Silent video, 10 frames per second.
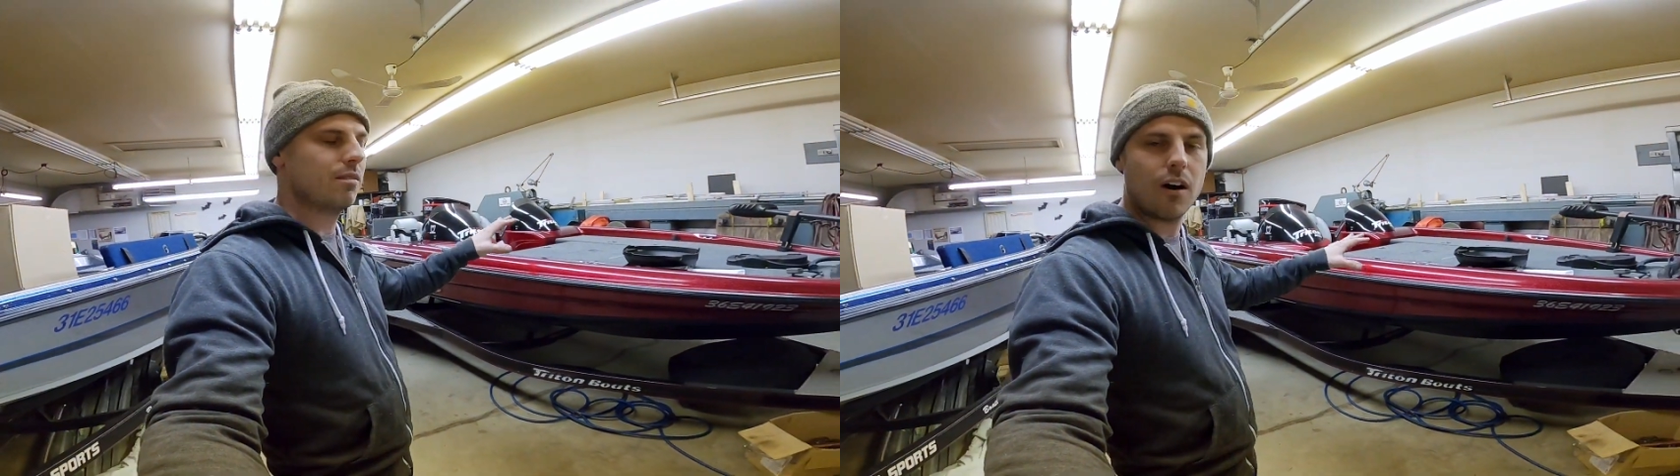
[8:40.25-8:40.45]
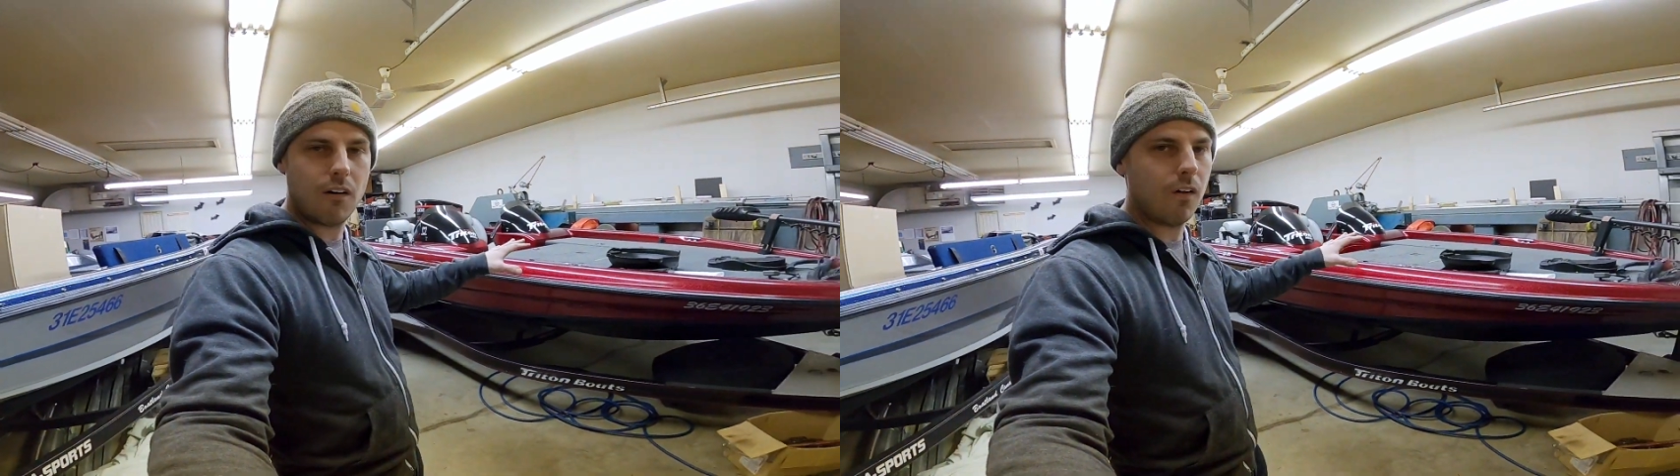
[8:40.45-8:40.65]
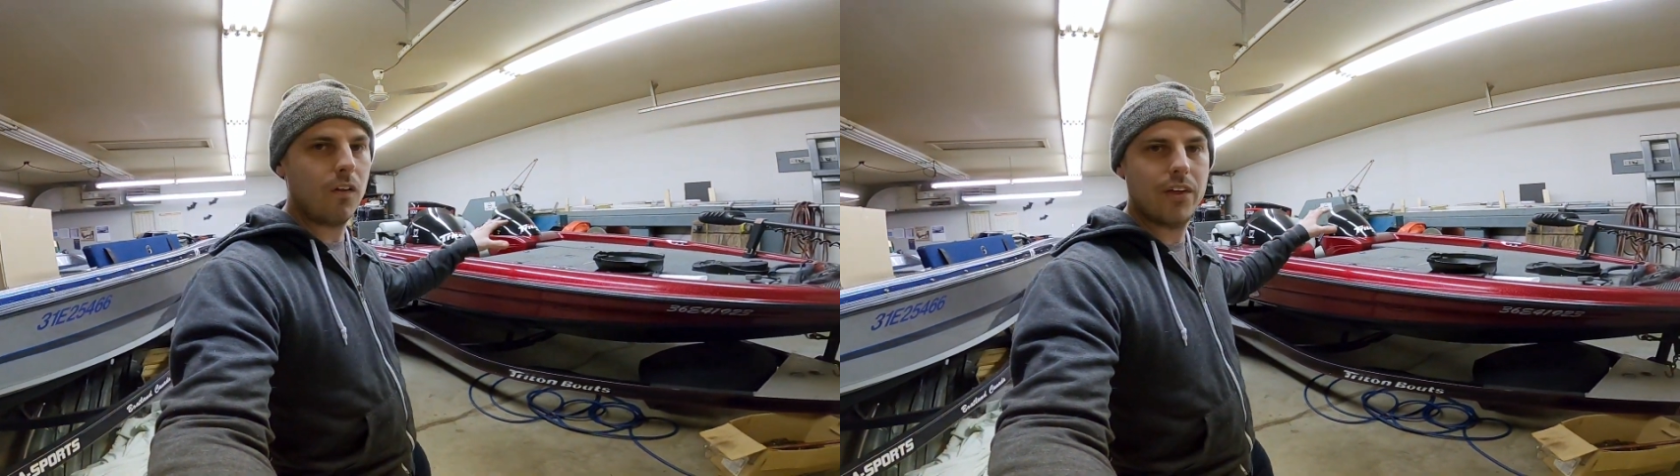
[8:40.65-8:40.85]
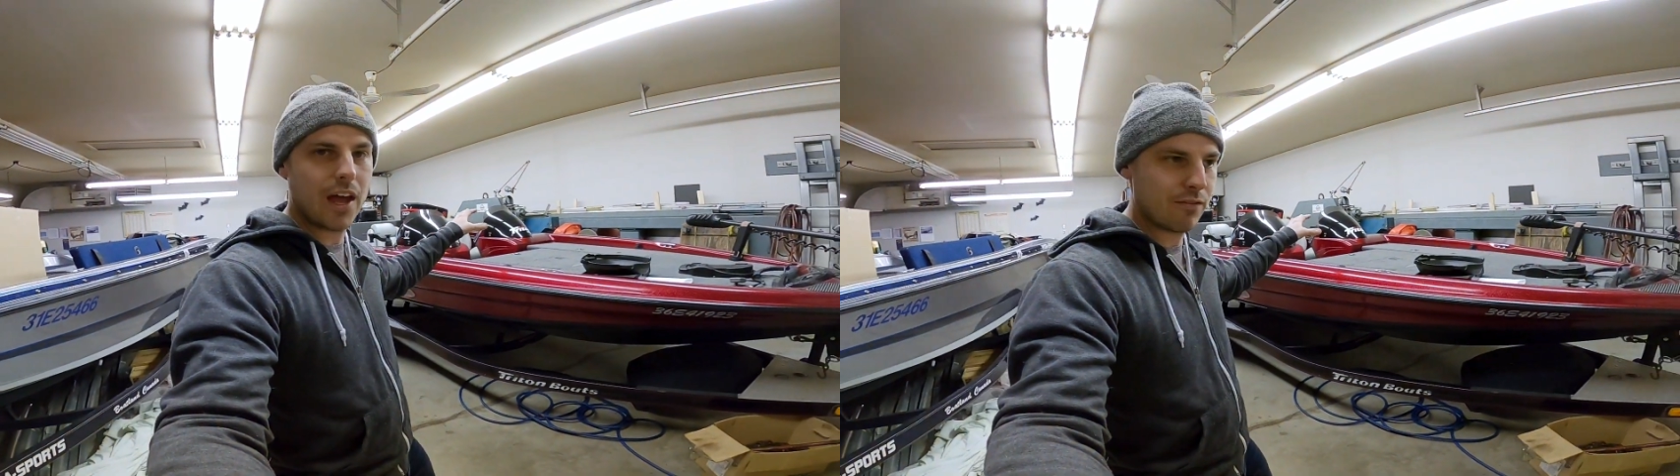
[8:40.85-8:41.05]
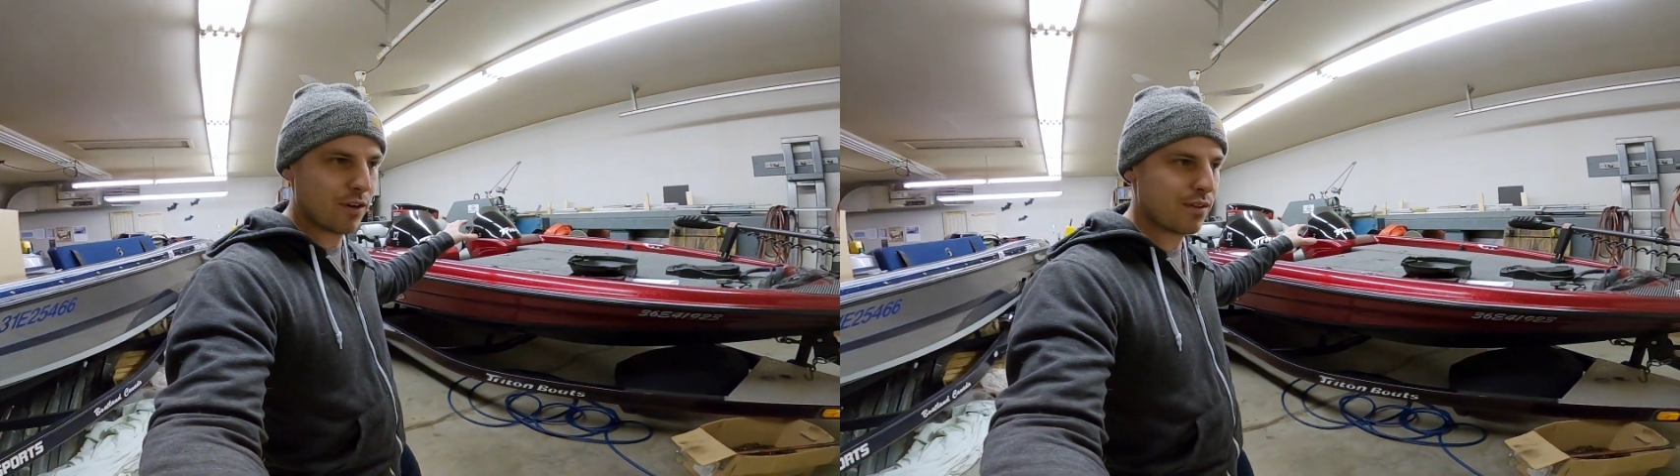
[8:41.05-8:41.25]
hull,
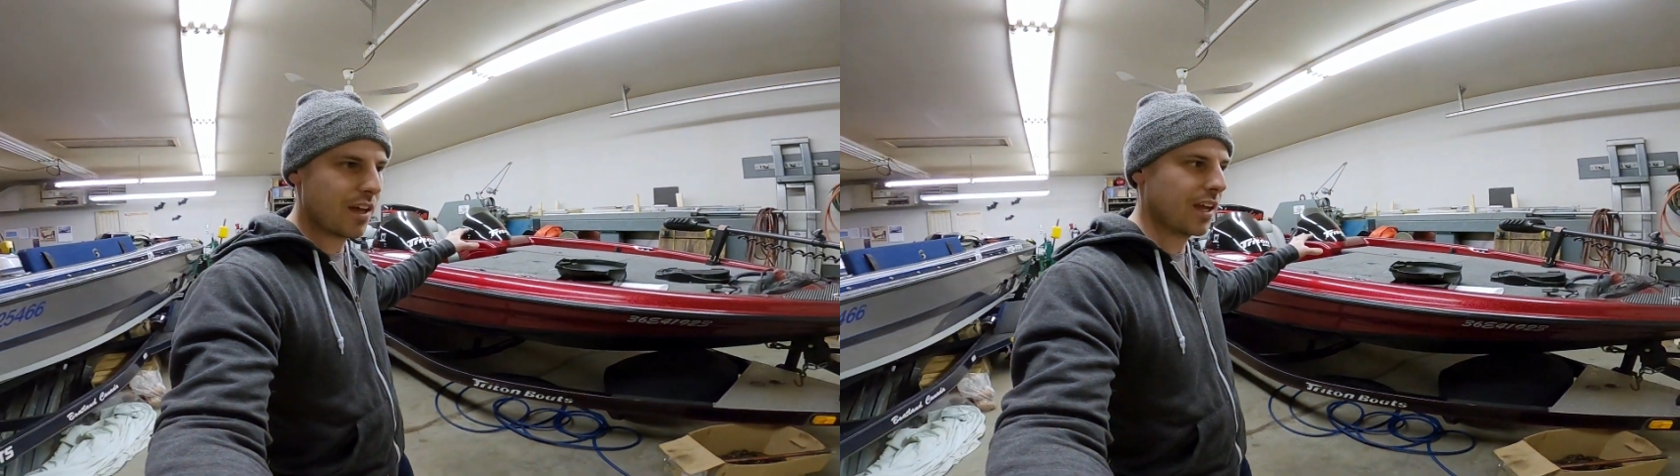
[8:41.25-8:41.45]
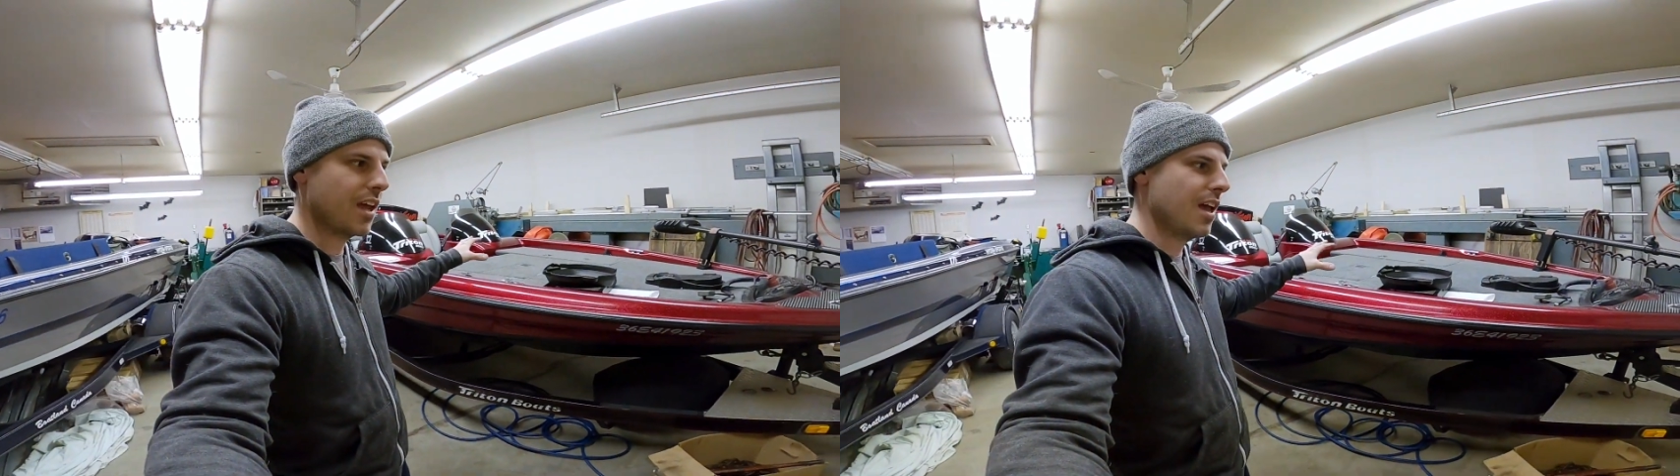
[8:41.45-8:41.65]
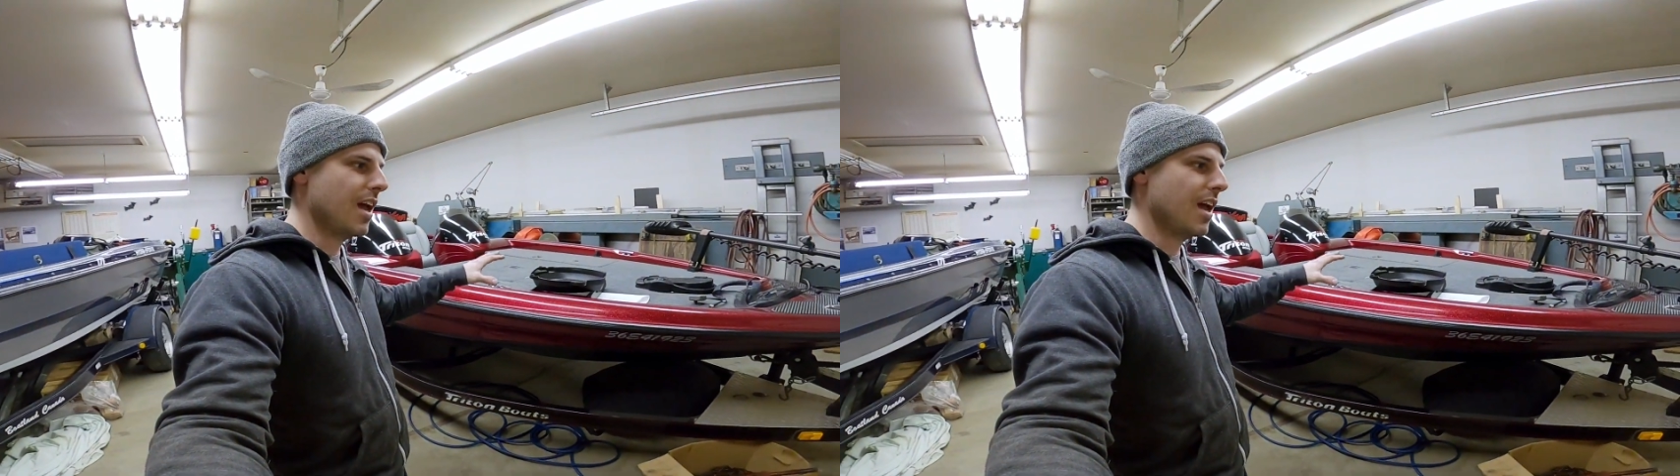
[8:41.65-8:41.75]
everything,